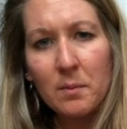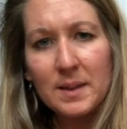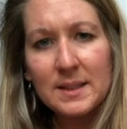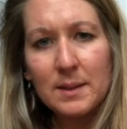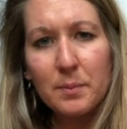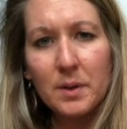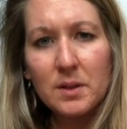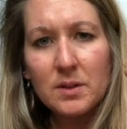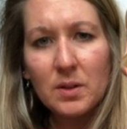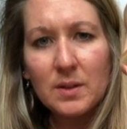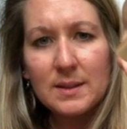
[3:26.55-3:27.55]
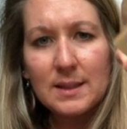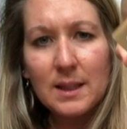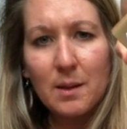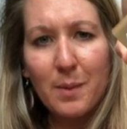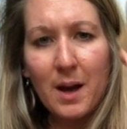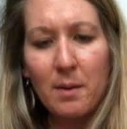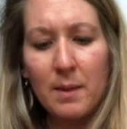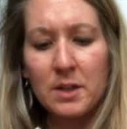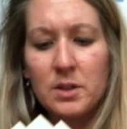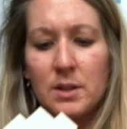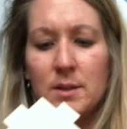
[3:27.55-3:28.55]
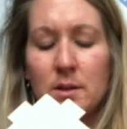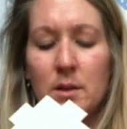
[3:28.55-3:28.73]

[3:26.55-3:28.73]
bit deeper so you can see the bottom edges.